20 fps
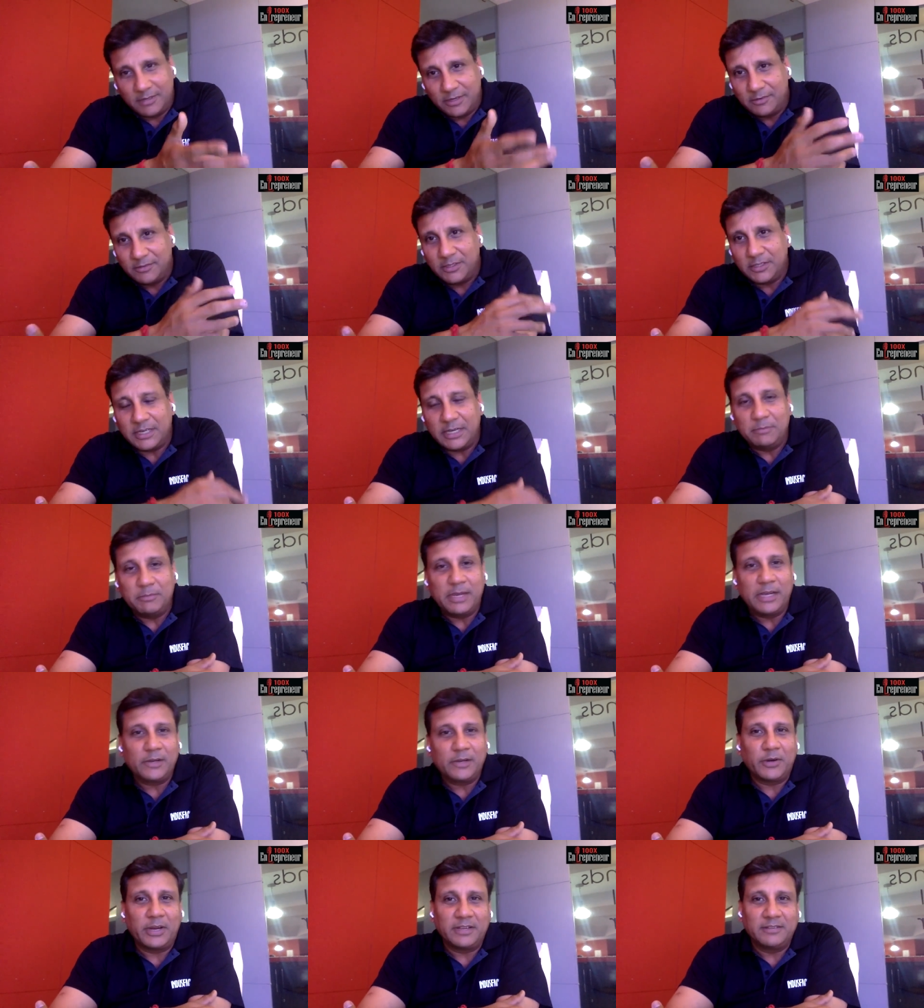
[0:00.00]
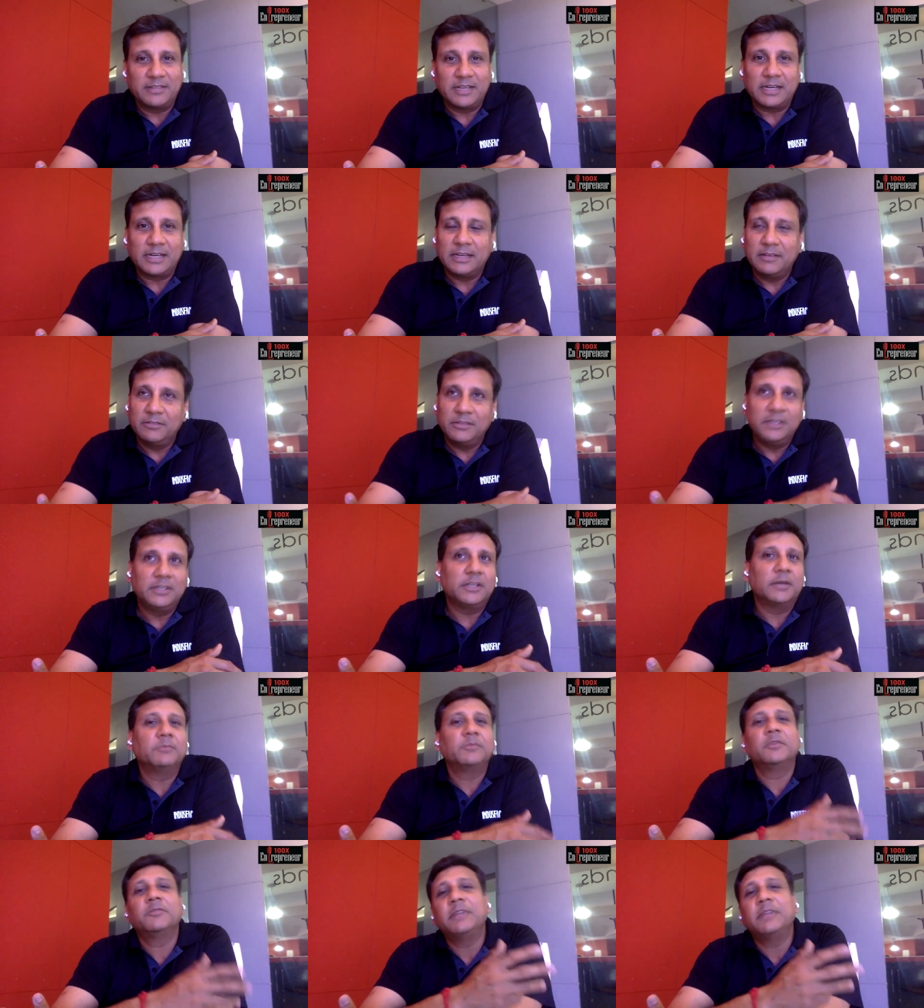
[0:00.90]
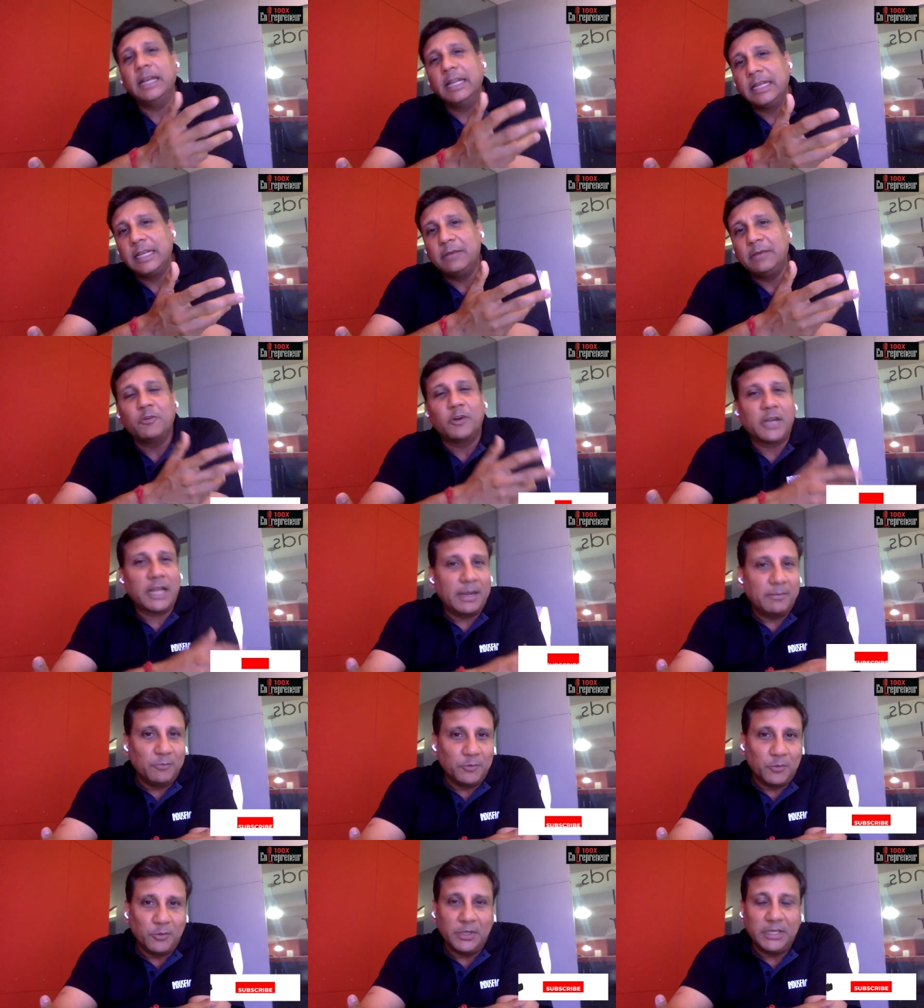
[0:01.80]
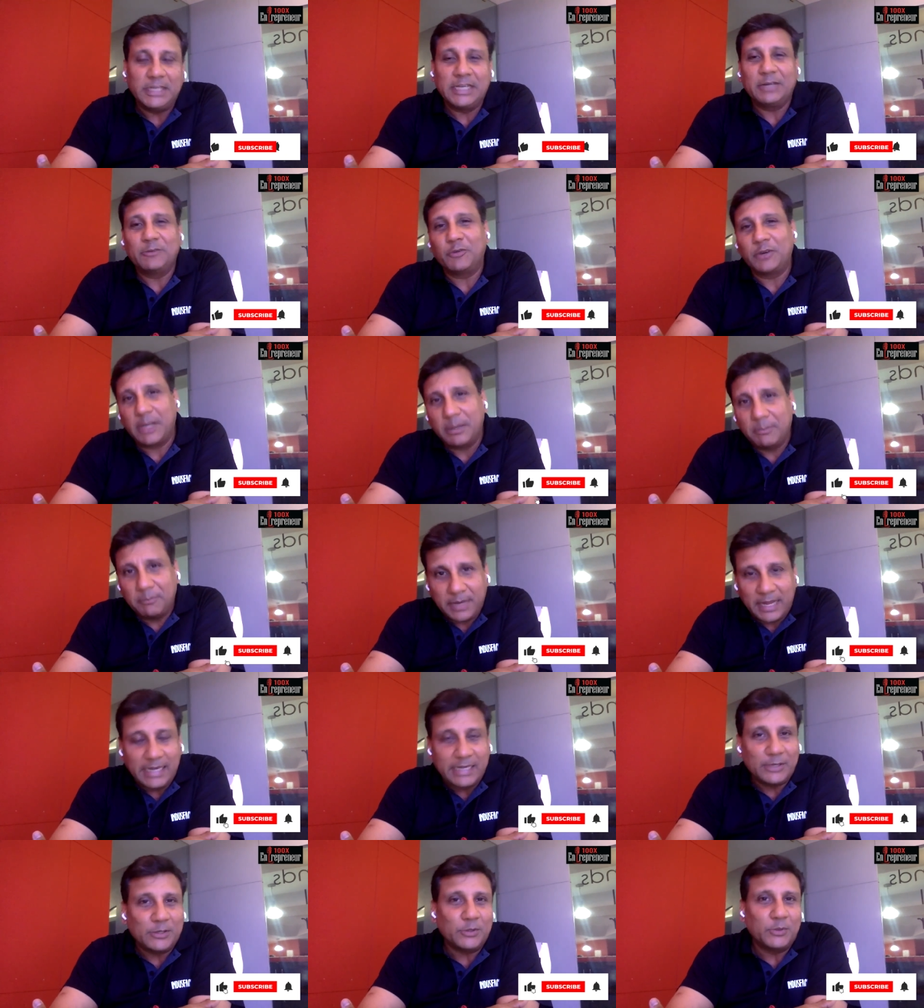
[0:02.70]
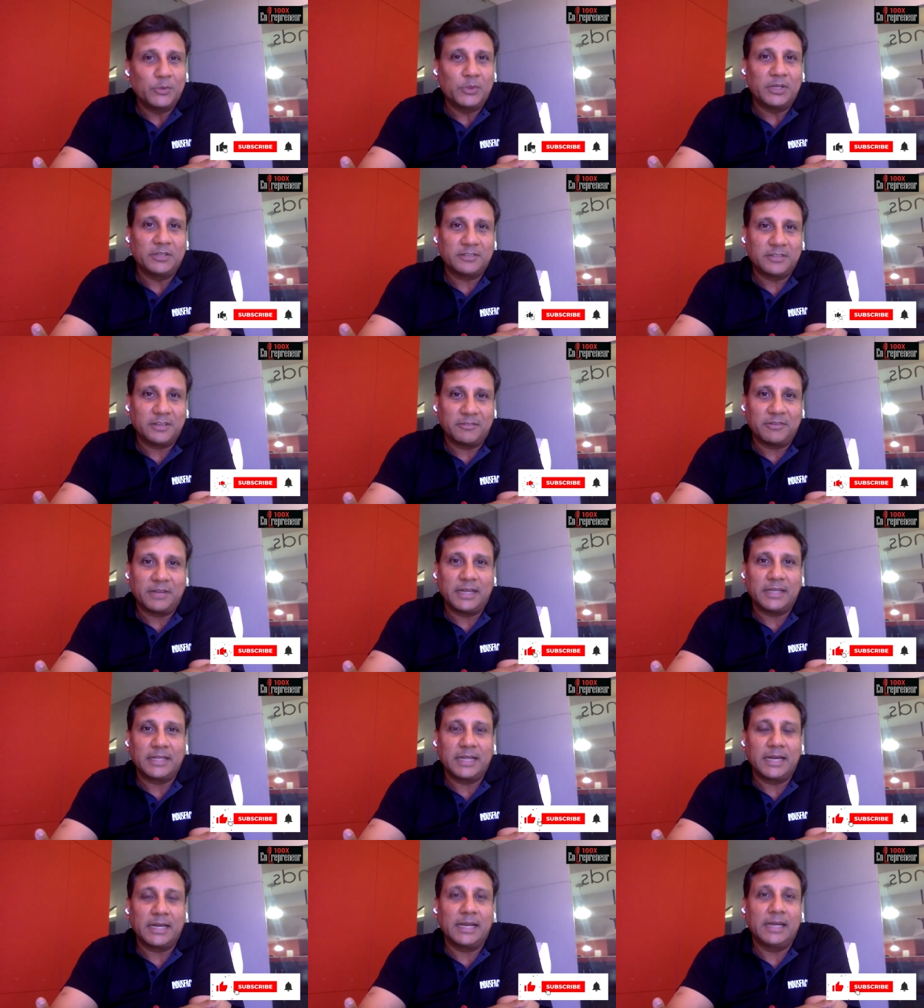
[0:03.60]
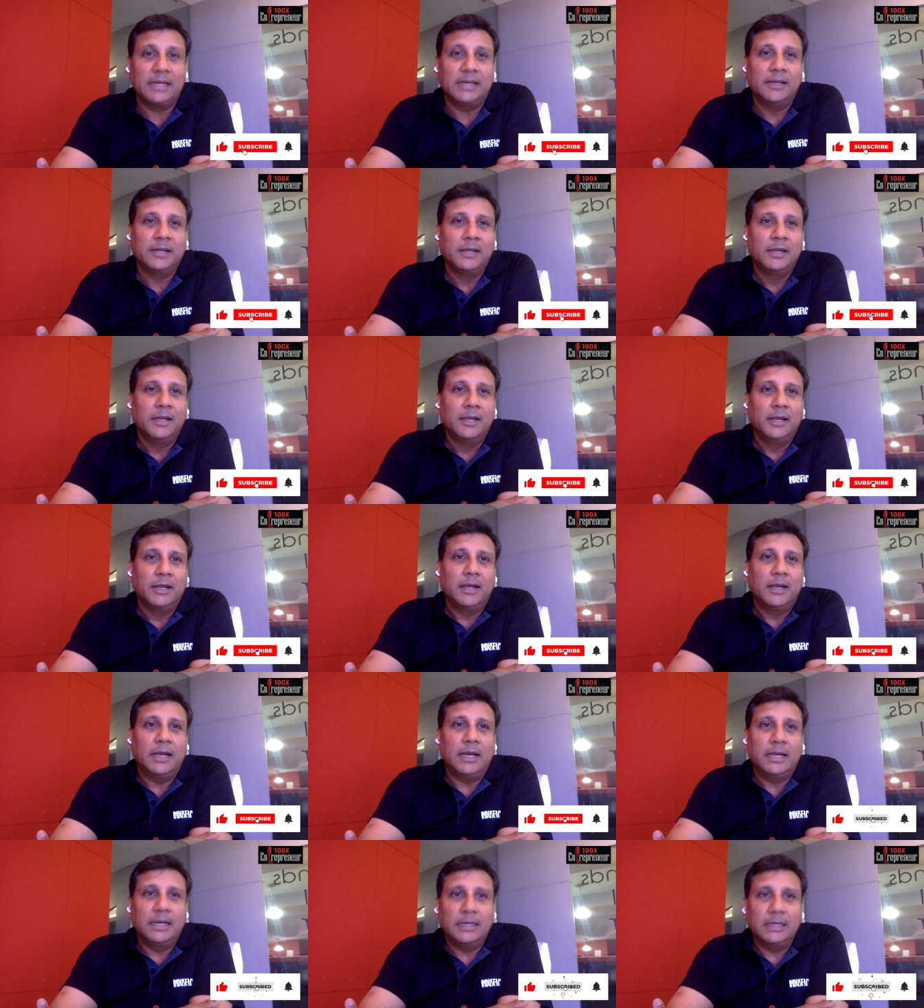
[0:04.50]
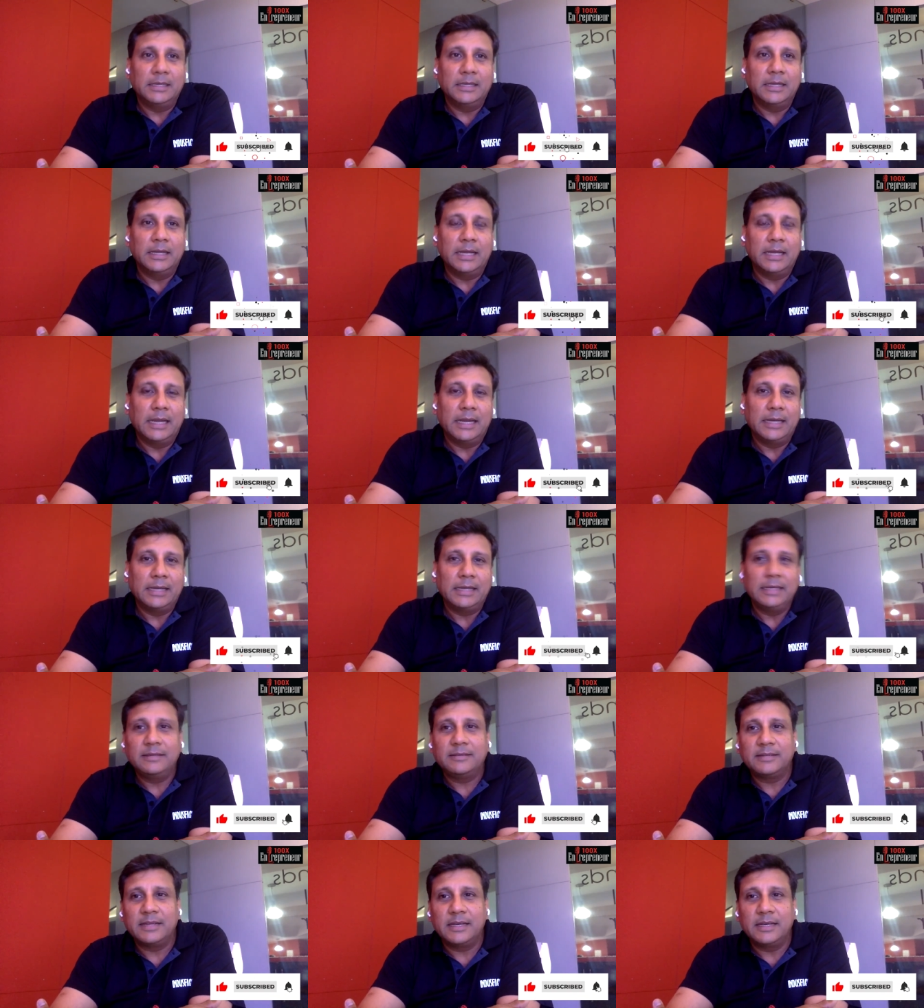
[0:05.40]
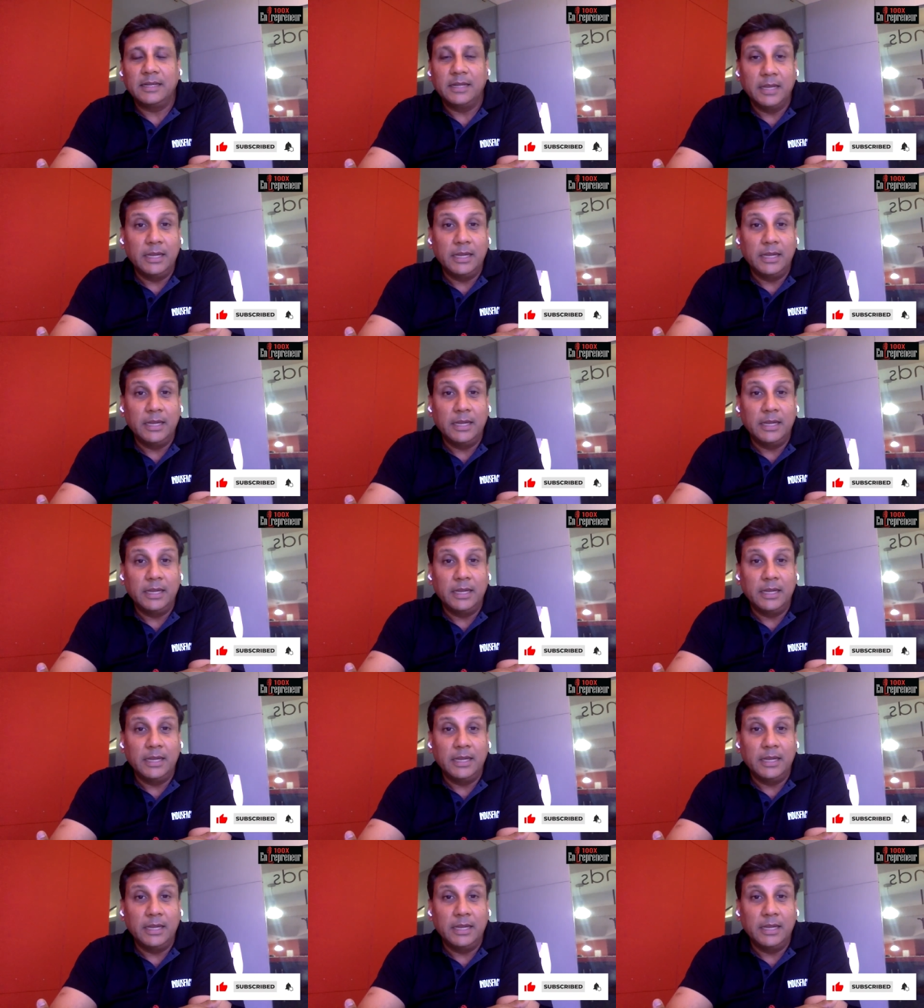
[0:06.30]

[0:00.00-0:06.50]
one of the TrendMicro executives in terms of telling him what I'm doing and what I'm planning to do and stuff like that. And he